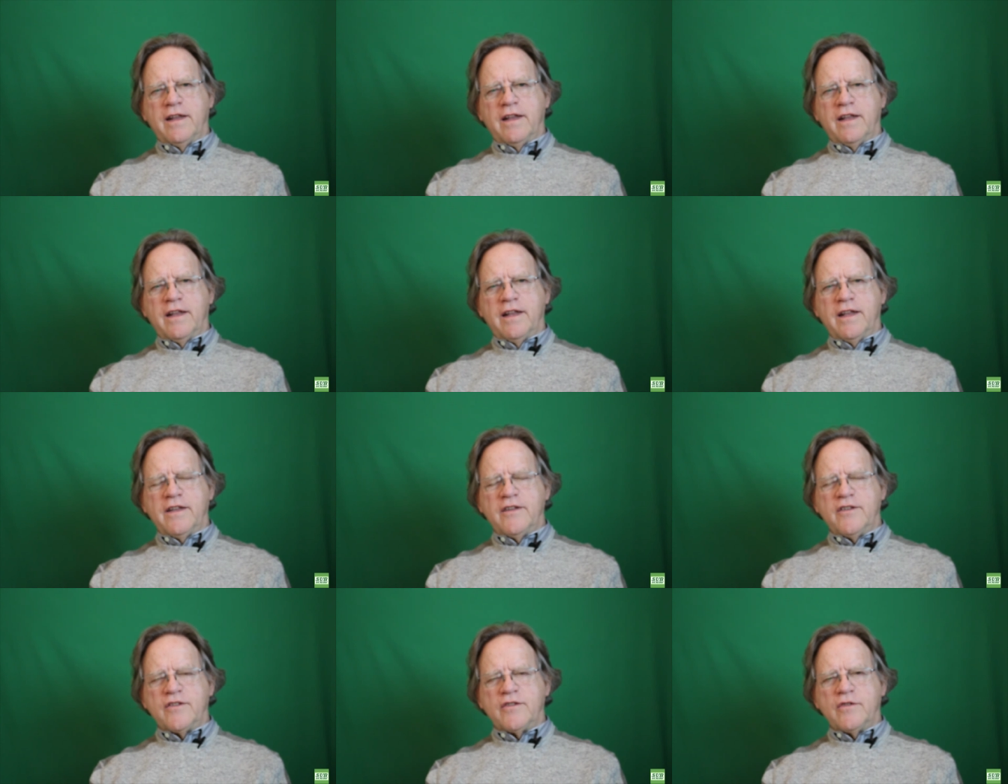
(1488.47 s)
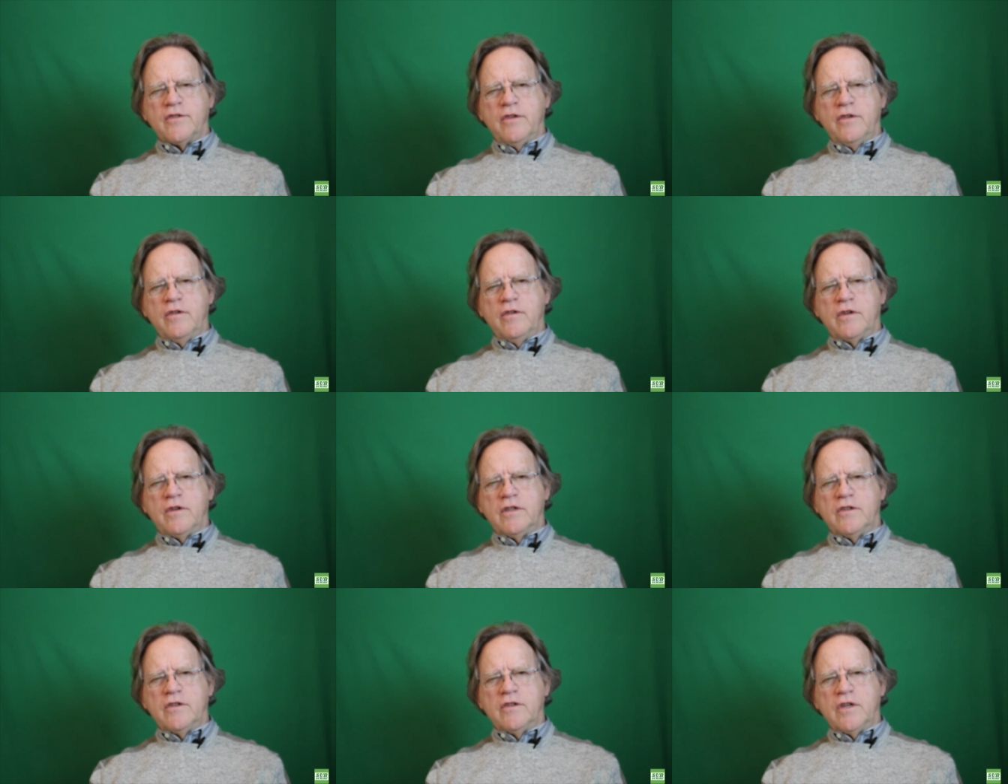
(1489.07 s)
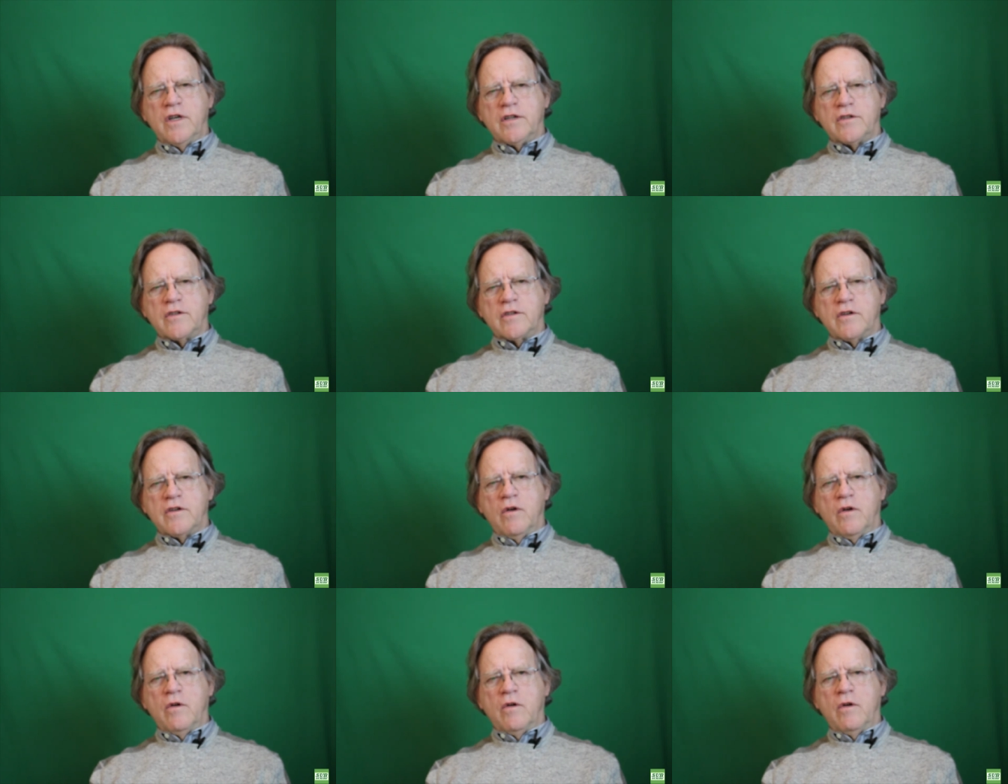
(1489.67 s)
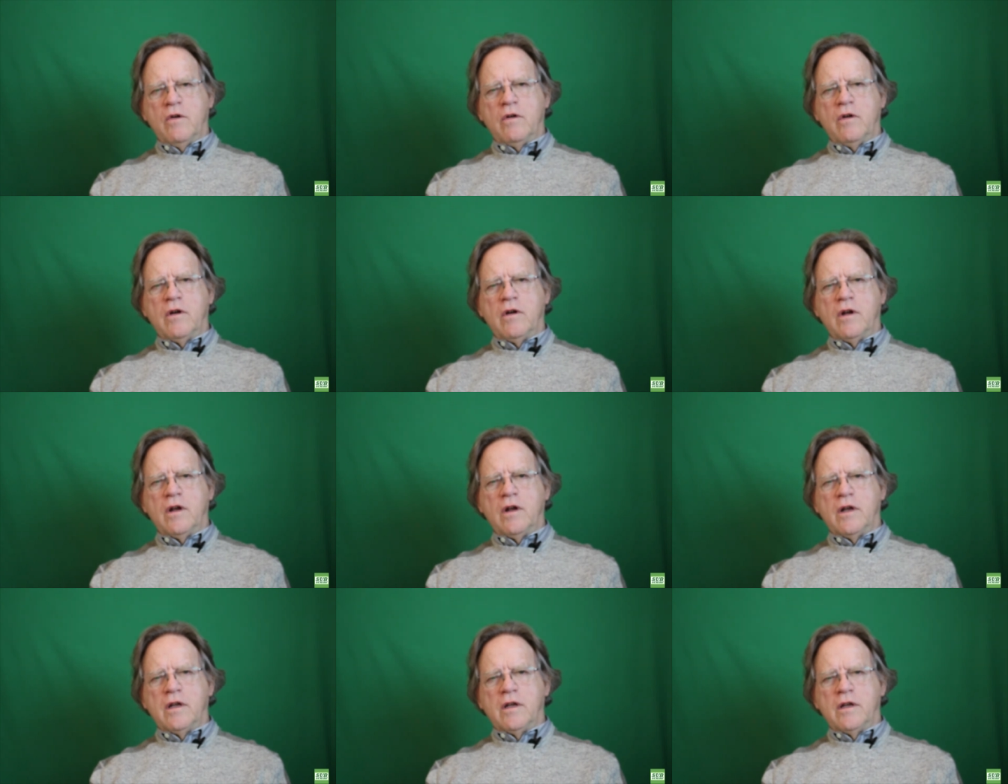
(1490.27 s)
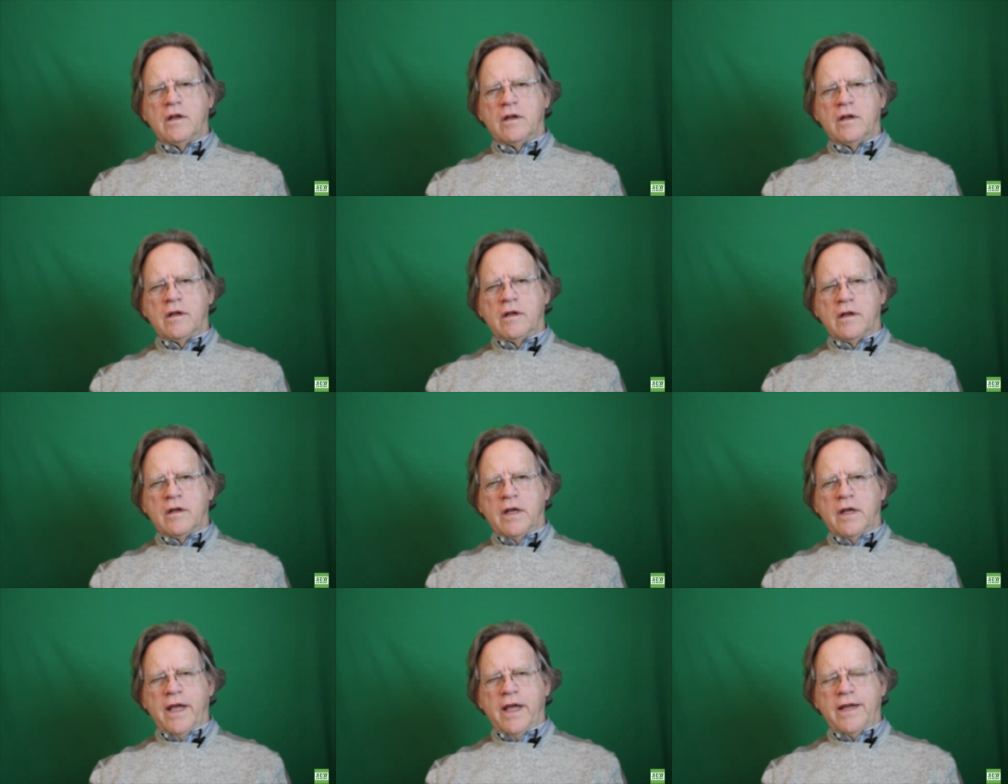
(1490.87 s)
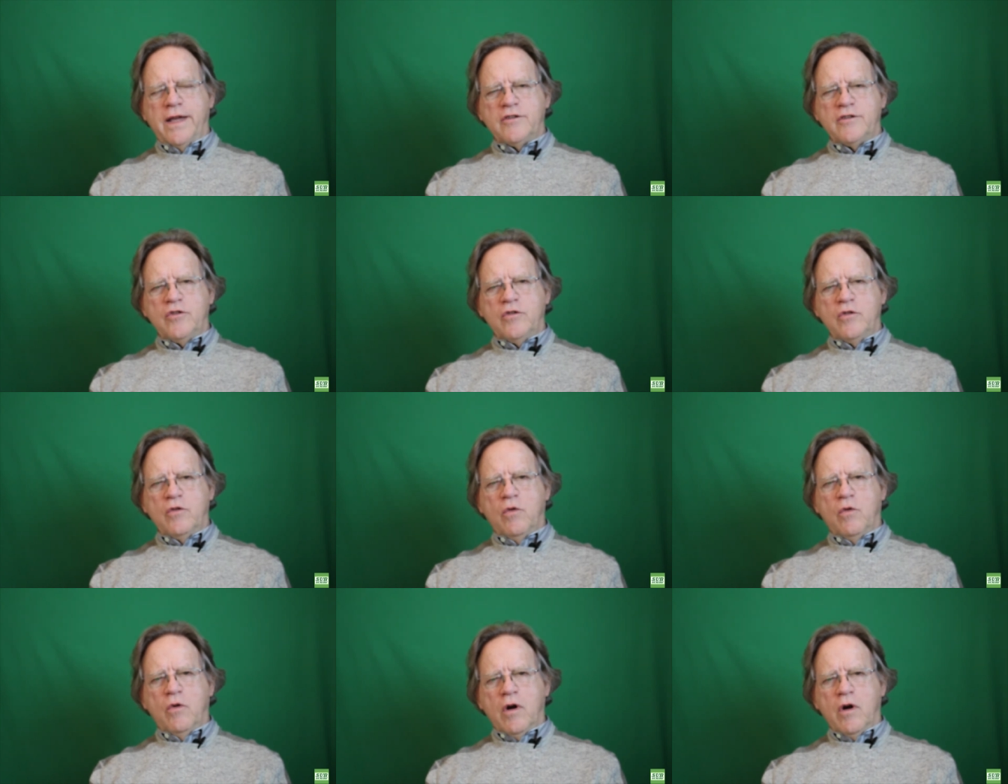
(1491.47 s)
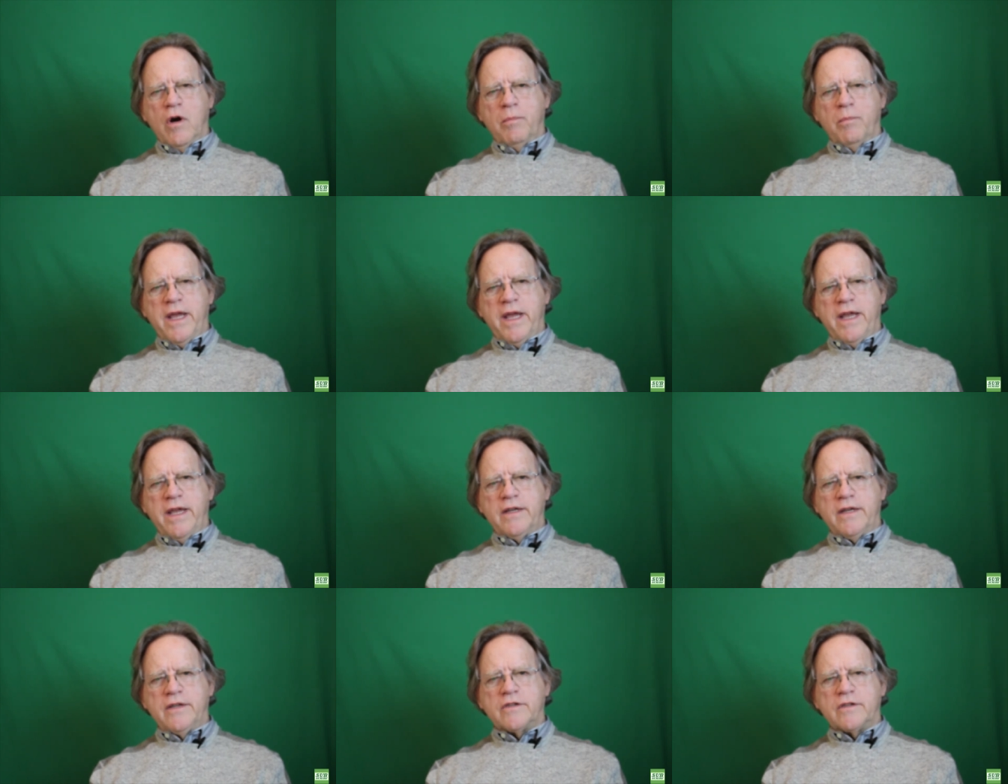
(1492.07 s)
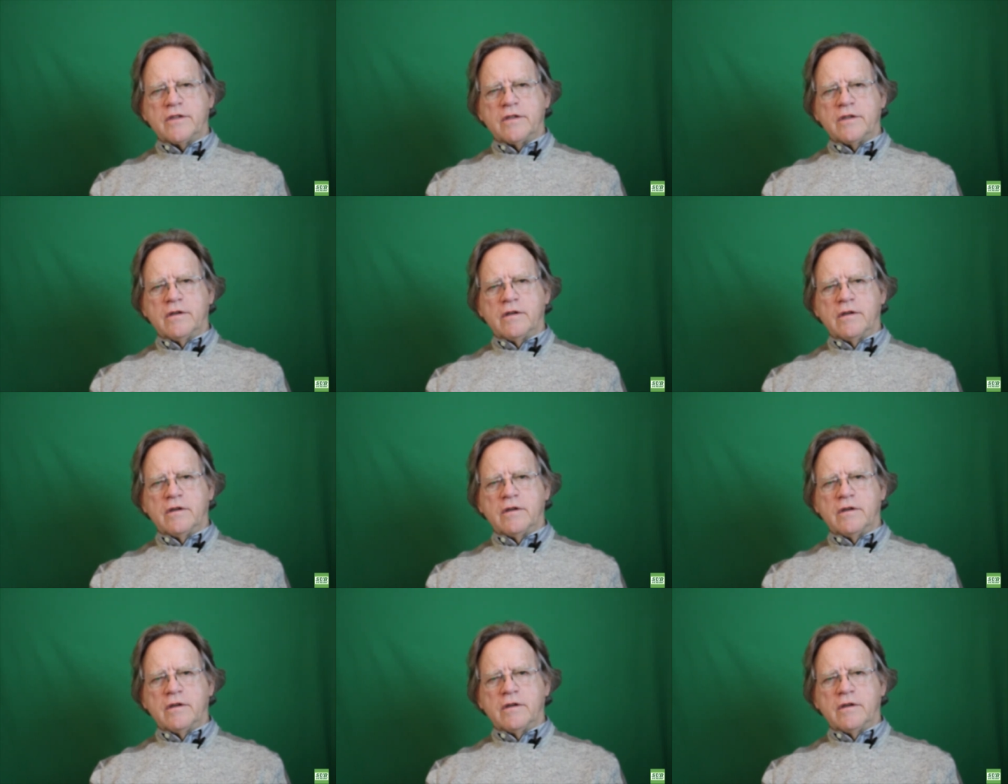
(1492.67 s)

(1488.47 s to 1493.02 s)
And so you can just go at your pace.